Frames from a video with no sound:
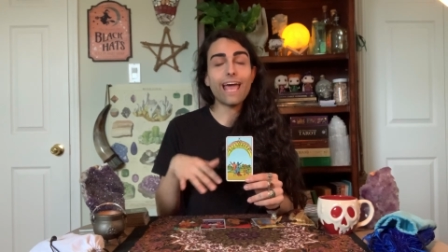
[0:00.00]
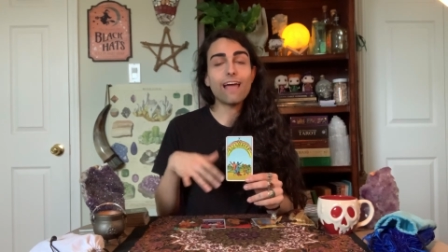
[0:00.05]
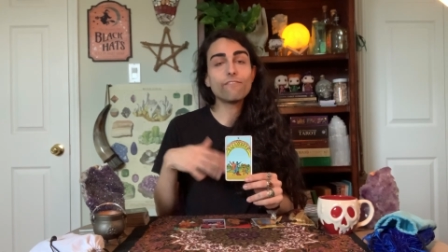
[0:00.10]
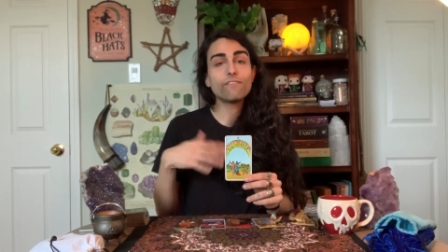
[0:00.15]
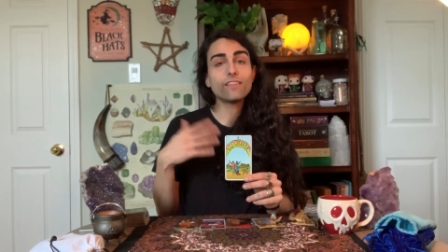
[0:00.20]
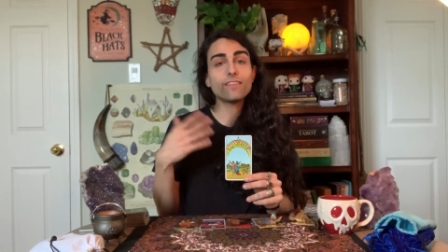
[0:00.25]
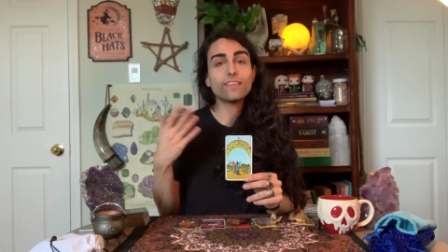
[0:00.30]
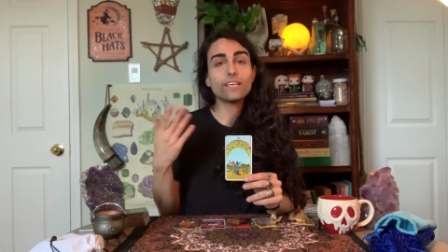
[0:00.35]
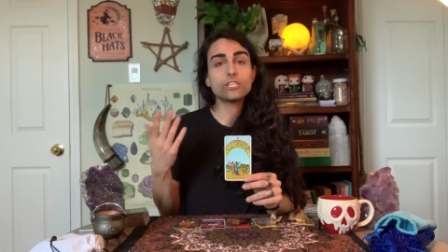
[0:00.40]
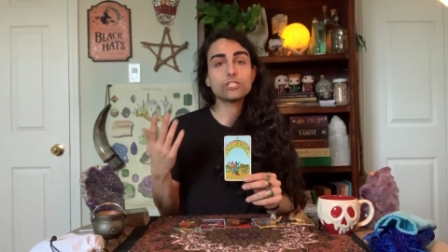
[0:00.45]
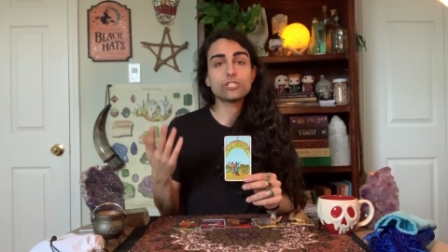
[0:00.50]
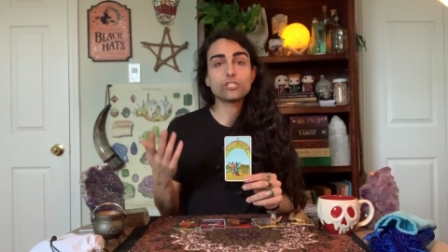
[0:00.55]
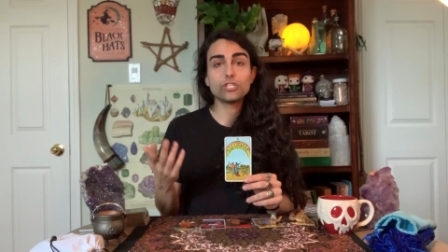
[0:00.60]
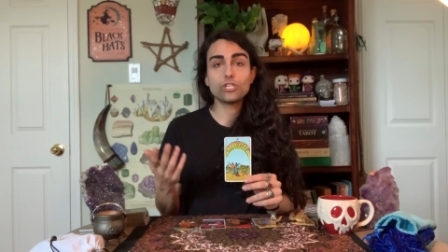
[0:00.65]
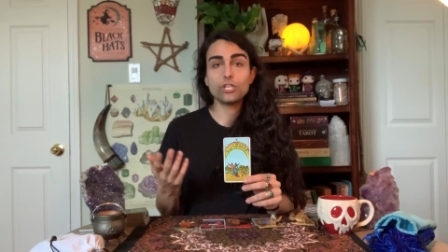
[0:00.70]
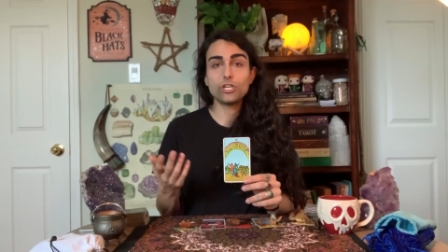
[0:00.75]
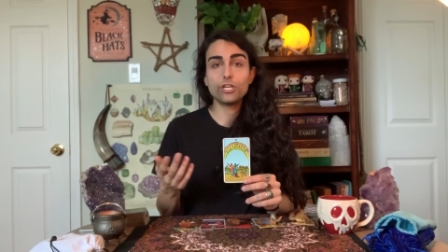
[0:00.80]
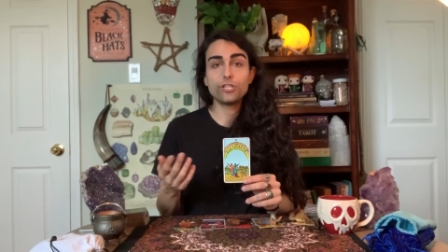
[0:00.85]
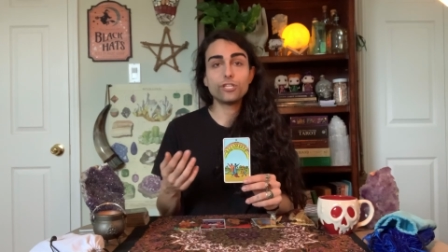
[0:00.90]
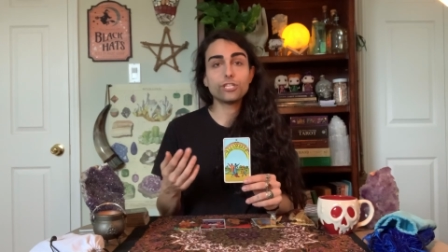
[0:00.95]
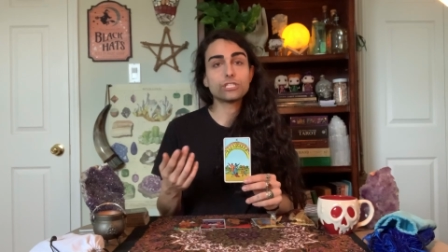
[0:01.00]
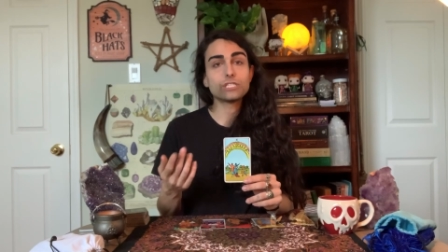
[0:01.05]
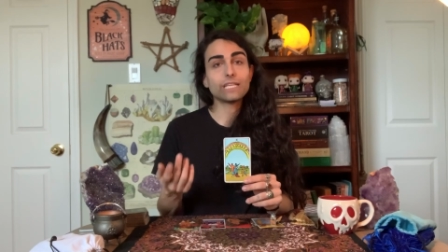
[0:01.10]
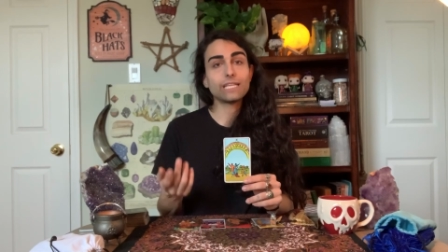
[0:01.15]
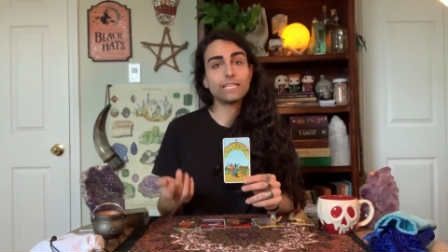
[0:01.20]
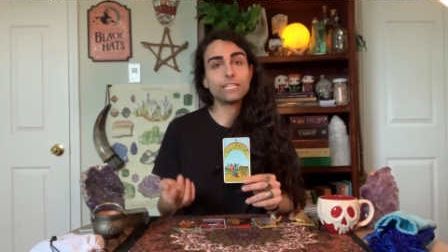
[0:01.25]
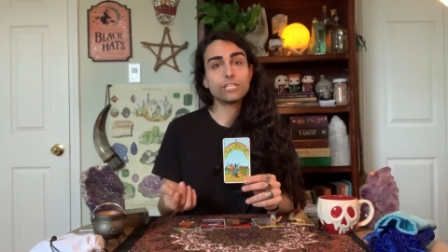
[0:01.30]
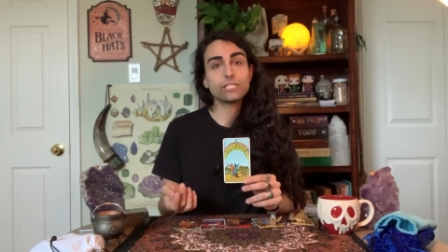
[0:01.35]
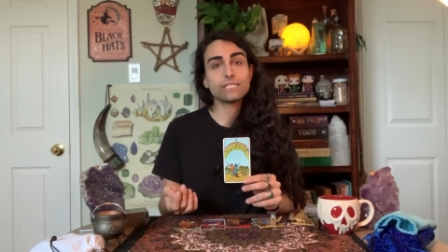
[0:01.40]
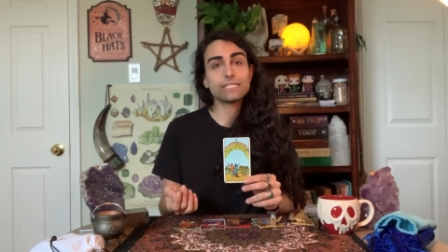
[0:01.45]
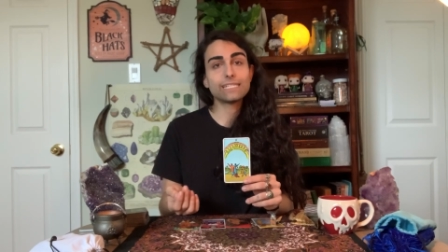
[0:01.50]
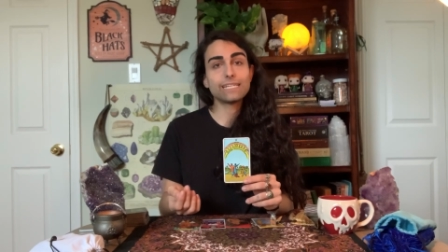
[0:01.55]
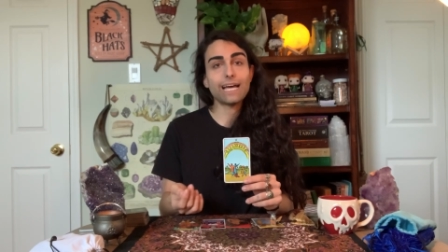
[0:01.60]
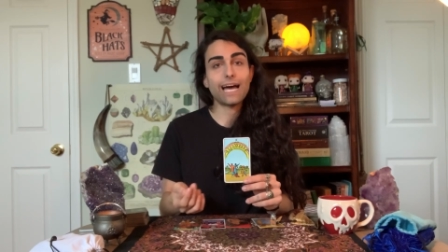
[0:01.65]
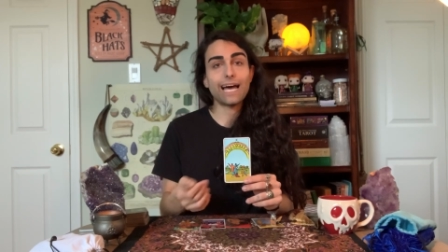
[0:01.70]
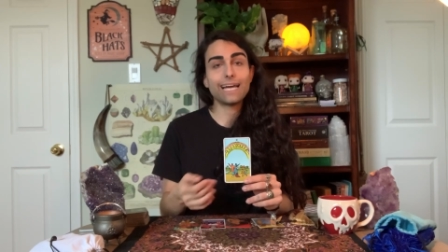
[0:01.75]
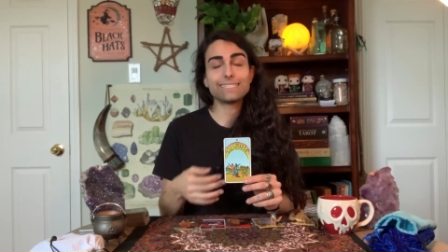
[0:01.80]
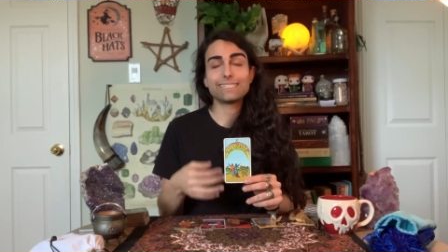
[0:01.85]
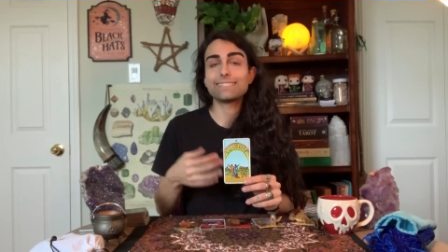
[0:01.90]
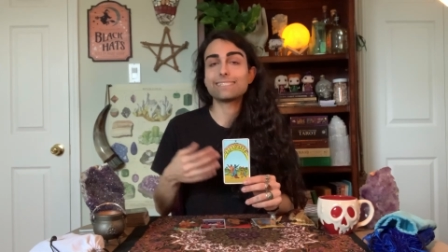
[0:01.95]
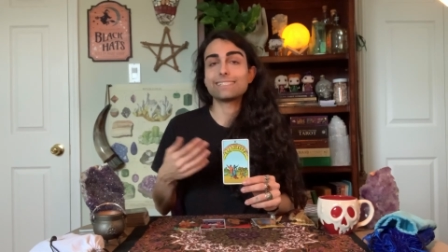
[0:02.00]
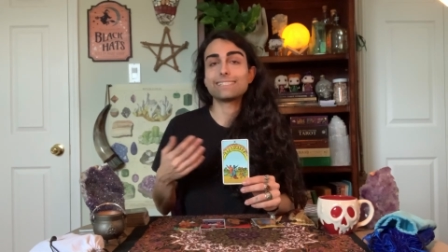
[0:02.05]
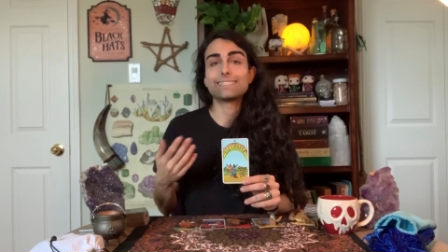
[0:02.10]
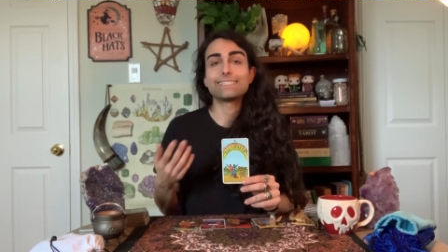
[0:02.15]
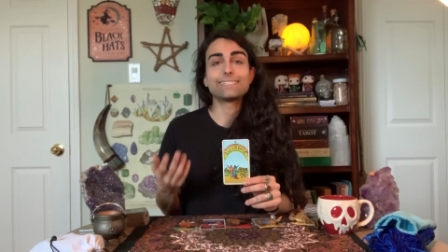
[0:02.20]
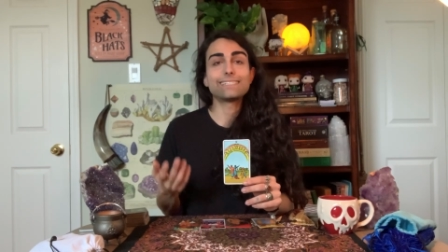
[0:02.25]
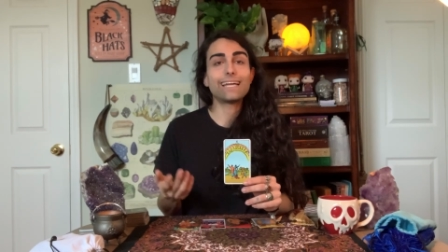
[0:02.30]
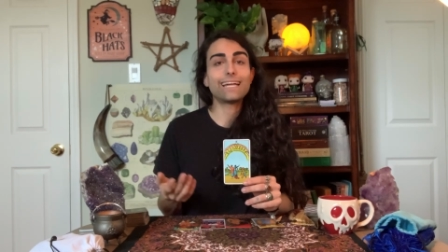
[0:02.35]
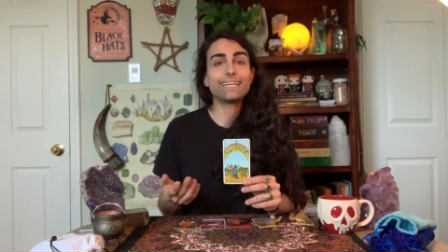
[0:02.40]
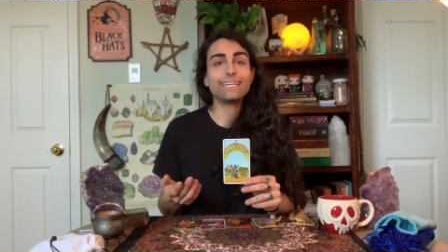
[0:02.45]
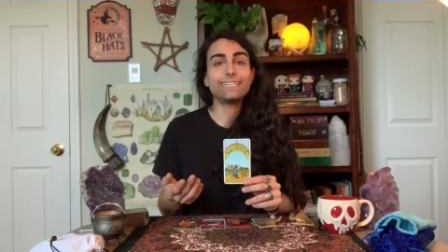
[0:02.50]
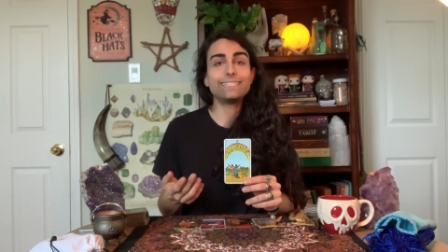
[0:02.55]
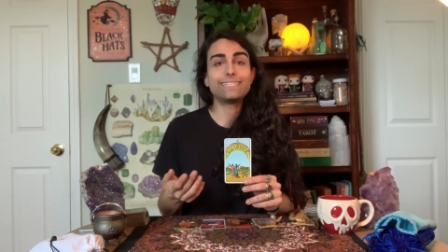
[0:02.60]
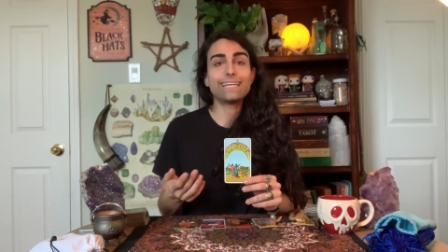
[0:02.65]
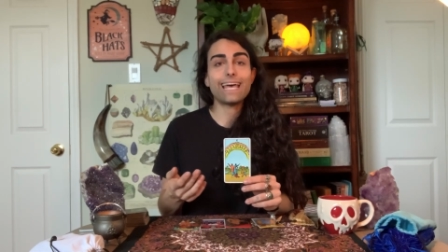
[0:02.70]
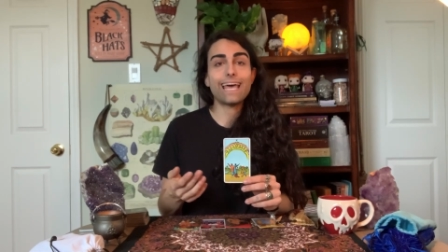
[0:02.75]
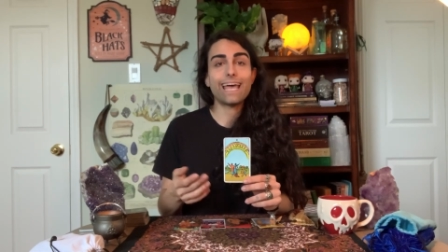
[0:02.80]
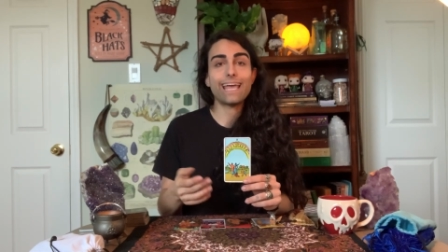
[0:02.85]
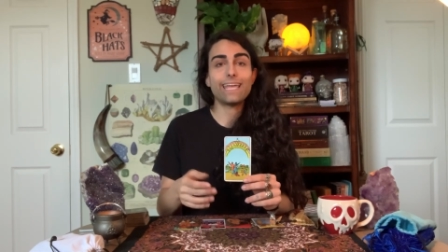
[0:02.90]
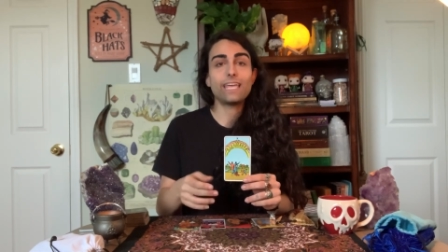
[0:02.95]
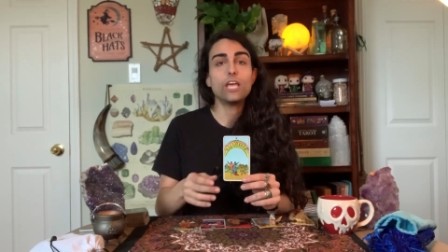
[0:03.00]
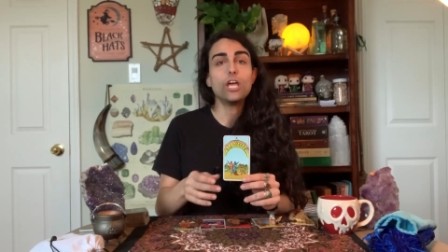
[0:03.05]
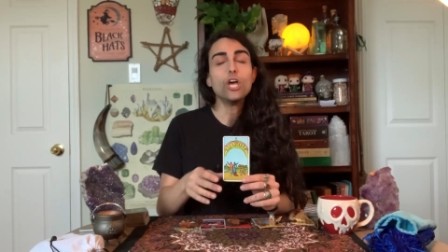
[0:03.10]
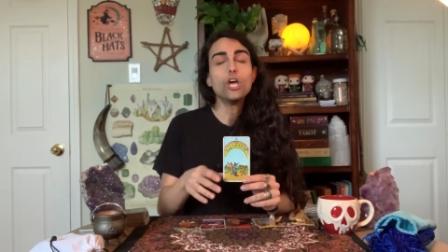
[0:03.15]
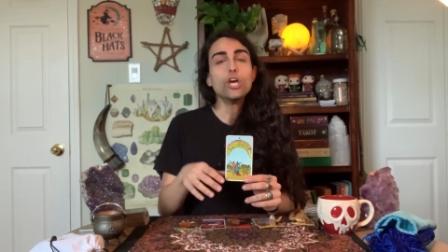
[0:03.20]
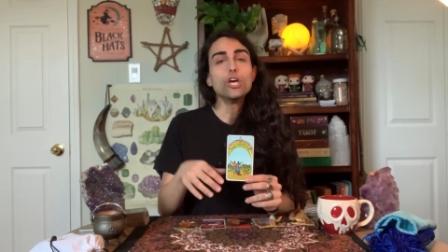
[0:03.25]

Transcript: Everything's good. There's clear skies. It's a sunny day.